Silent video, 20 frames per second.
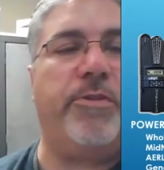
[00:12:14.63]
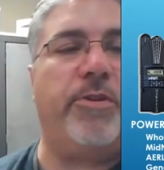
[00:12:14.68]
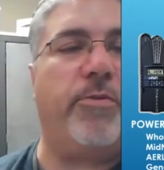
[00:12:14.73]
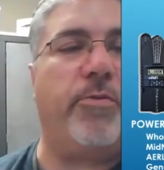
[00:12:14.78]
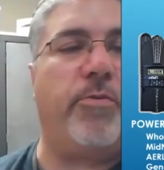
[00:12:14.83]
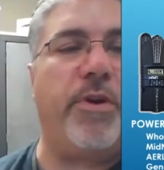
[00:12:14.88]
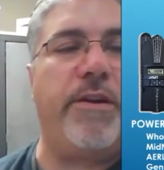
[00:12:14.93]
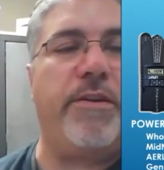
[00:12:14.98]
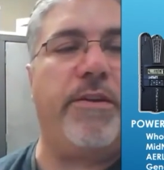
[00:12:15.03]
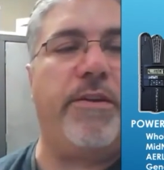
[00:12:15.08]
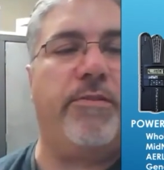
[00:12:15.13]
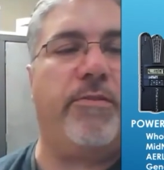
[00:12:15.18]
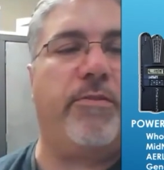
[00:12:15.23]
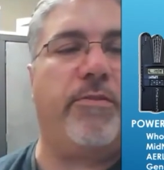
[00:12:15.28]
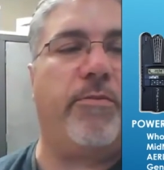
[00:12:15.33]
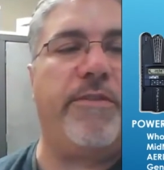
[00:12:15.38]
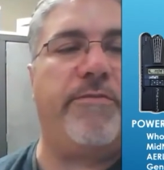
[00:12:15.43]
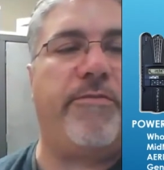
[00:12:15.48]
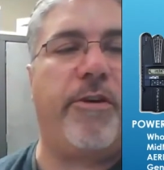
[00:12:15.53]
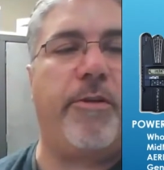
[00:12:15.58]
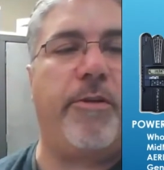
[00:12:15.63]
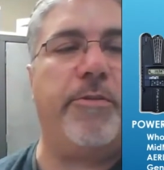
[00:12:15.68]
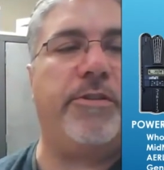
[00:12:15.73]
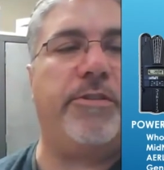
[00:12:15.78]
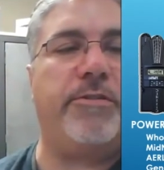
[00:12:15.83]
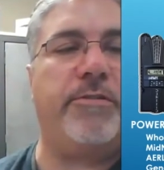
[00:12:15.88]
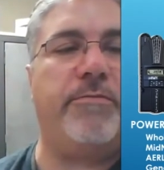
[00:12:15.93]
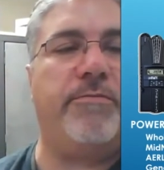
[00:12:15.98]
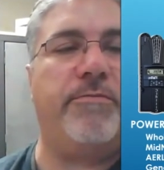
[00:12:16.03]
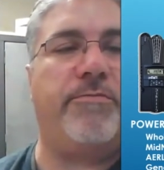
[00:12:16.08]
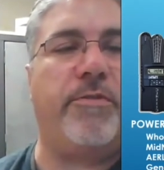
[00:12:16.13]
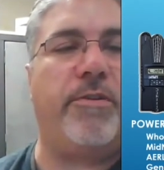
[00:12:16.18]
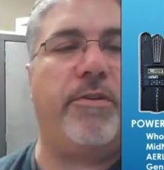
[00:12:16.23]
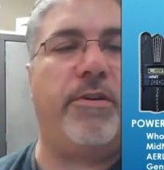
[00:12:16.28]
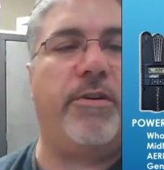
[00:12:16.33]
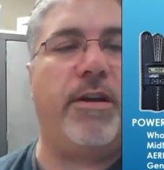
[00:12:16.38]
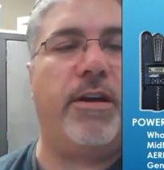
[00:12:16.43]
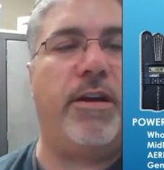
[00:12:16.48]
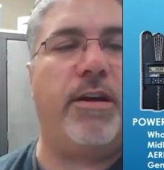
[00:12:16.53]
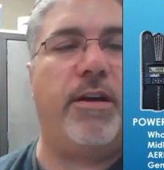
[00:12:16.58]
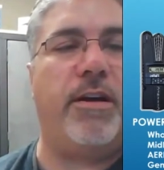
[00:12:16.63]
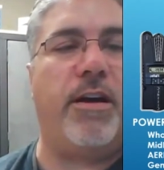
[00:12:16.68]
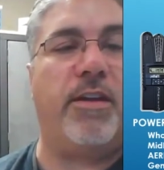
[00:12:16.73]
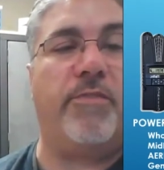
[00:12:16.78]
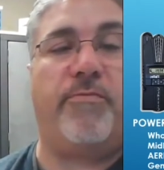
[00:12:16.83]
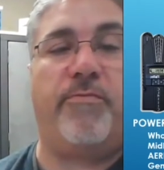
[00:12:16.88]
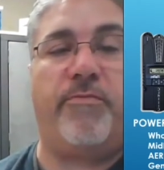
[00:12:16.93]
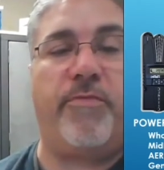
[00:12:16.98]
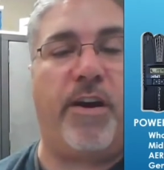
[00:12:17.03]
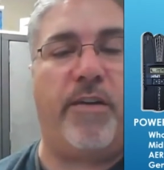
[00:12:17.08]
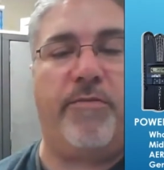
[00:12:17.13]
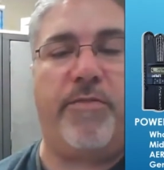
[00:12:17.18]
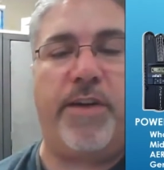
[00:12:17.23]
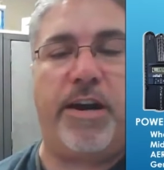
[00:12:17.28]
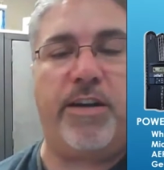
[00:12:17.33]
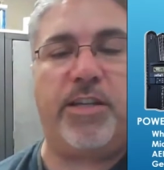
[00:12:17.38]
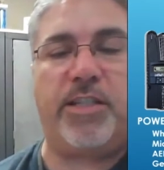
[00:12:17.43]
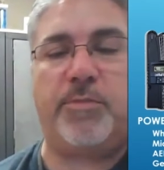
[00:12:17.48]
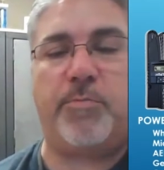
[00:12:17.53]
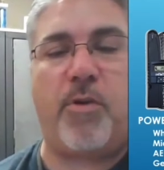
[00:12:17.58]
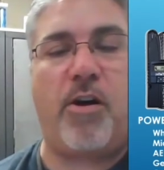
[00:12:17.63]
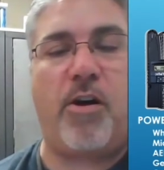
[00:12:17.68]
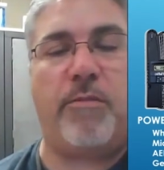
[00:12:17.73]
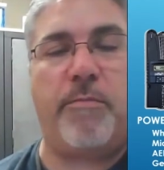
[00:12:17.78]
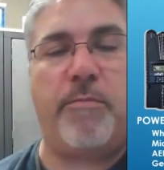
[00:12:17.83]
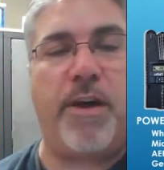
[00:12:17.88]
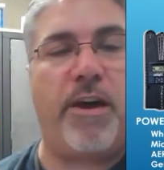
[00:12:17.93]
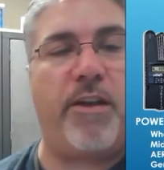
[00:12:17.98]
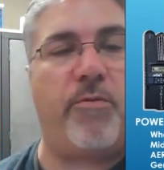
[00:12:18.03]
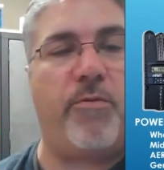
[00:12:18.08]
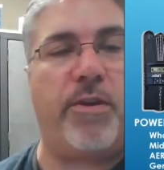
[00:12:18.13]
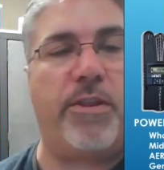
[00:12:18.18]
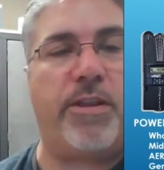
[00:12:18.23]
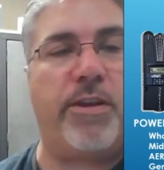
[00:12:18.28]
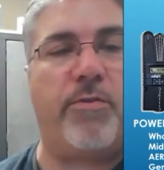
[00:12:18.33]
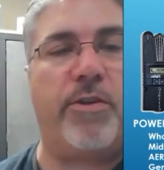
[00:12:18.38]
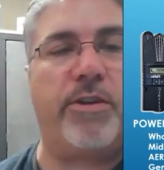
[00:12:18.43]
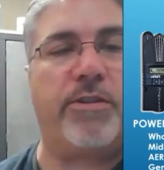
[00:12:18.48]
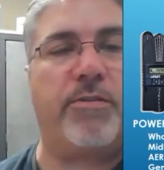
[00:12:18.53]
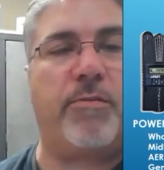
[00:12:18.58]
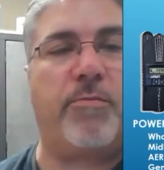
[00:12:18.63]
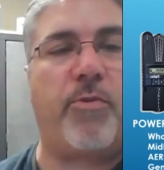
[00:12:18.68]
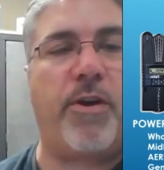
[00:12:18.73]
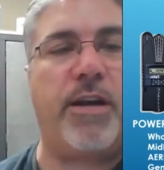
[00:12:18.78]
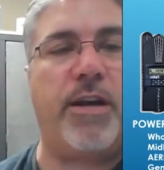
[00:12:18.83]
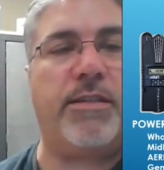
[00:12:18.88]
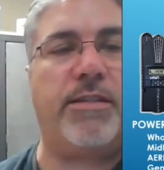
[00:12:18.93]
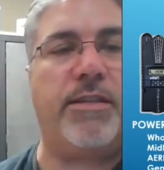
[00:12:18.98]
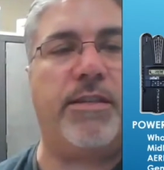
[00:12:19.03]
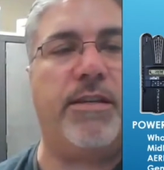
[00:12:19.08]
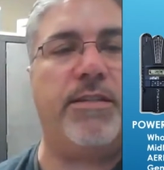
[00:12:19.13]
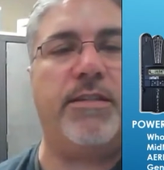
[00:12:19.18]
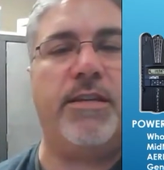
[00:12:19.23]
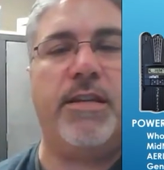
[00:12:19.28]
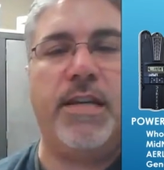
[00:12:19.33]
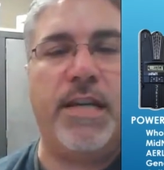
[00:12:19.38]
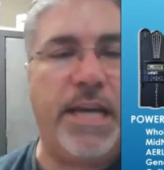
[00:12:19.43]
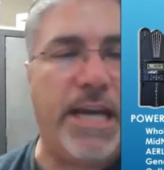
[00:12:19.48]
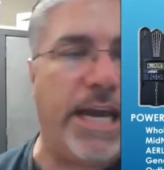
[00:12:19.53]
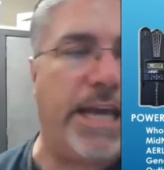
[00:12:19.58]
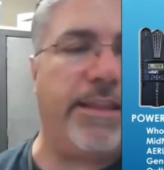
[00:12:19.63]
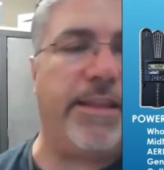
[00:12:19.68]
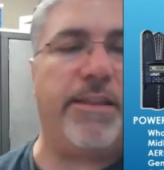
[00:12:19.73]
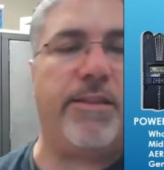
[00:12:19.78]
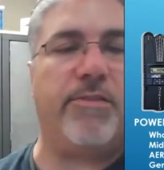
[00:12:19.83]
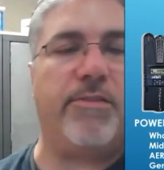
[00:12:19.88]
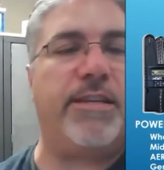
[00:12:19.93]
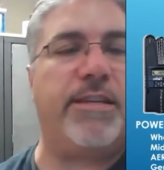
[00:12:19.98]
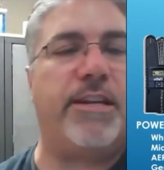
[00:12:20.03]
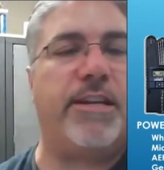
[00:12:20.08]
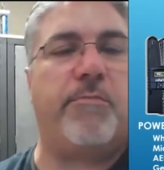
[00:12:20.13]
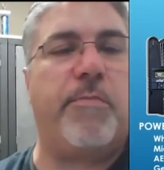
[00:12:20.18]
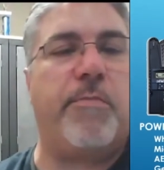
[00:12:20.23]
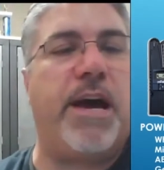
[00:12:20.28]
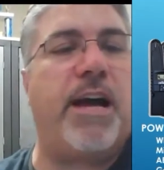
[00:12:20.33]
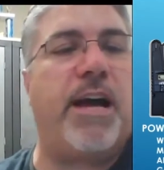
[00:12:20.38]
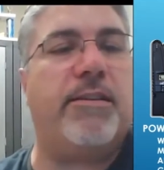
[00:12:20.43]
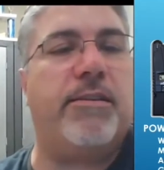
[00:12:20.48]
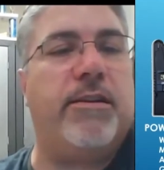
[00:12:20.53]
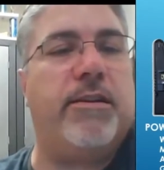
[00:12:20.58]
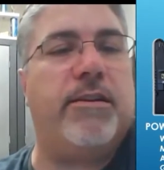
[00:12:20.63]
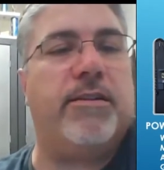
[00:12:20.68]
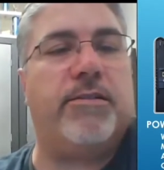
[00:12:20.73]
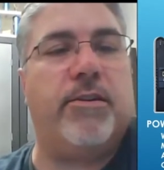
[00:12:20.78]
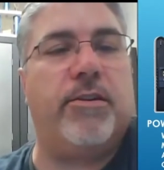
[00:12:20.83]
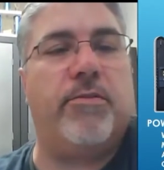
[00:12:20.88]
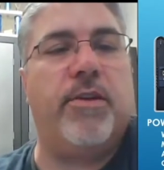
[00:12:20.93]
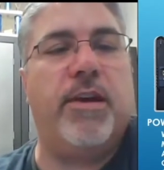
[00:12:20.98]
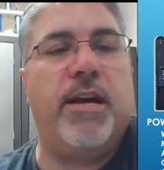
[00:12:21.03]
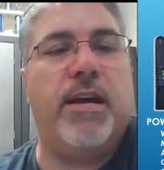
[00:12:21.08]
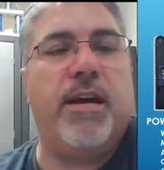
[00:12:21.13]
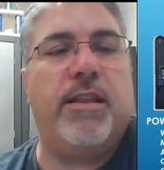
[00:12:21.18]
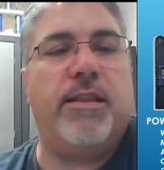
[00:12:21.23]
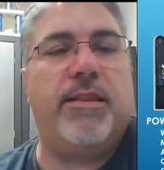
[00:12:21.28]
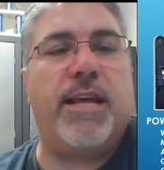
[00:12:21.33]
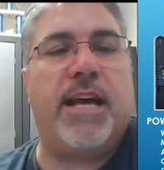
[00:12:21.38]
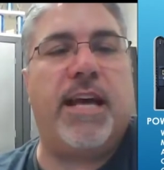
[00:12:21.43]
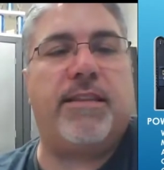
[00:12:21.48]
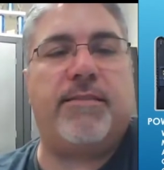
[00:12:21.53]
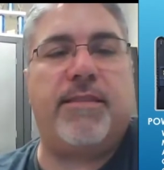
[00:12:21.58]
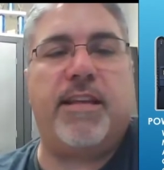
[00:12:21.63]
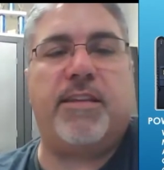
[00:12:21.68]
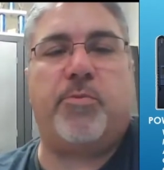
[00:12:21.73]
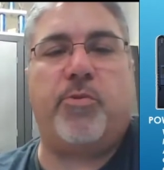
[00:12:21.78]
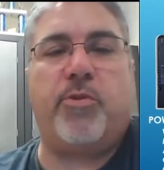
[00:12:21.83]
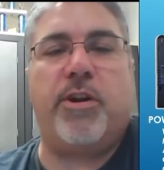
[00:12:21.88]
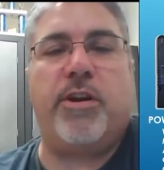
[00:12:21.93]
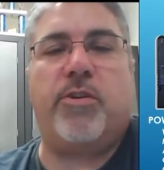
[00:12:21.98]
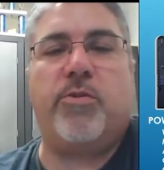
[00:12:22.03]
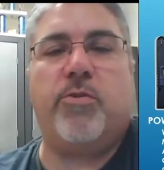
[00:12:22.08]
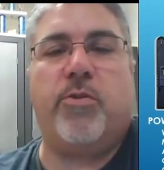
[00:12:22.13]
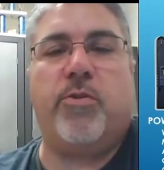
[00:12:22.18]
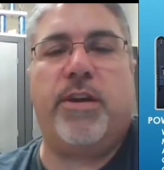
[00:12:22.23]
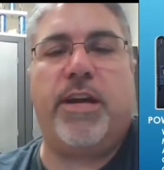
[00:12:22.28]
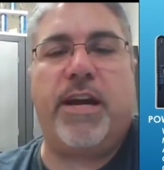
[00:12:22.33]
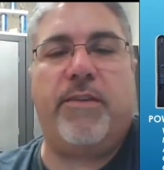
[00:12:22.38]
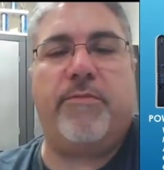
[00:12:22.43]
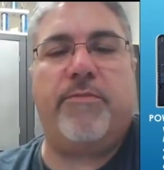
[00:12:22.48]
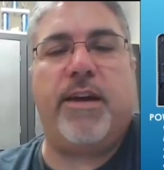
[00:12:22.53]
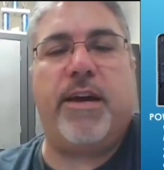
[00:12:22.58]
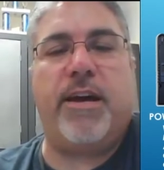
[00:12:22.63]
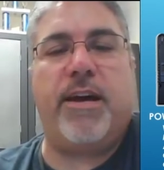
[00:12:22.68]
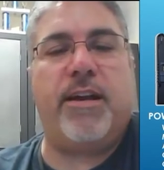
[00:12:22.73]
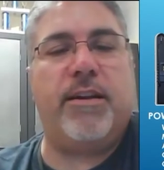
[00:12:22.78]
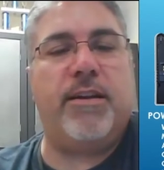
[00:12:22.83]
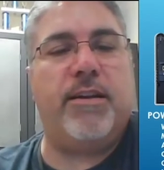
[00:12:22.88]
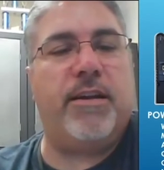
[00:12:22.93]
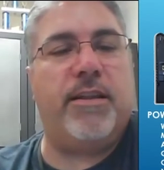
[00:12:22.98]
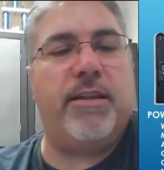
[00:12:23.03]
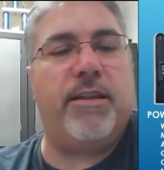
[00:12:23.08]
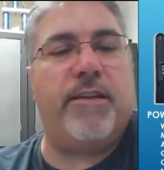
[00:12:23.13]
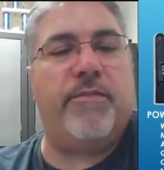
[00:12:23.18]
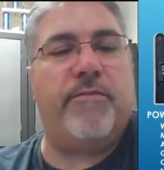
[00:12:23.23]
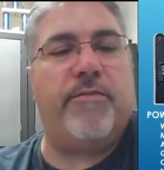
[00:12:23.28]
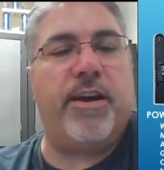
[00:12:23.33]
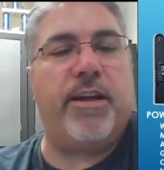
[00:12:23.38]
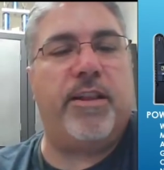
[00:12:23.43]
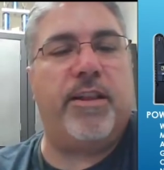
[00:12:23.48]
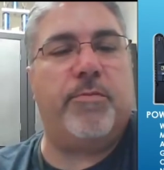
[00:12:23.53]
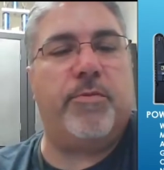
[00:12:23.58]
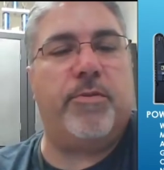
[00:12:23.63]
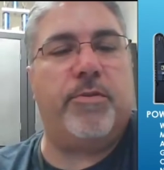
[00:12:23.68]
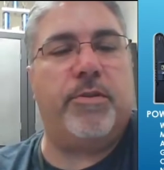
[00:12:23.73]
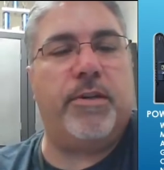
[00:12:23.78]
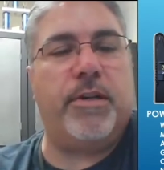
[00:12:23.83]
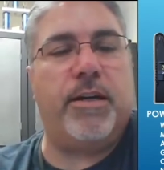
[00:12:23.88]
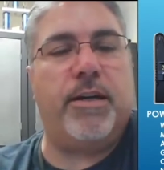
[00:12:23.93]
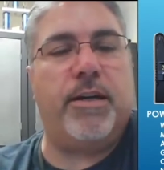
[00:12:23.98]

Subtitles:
They'll refurbish them for a very small amount of what the original price is, and then they'll send them back to you. So that's pretty cool to have that available.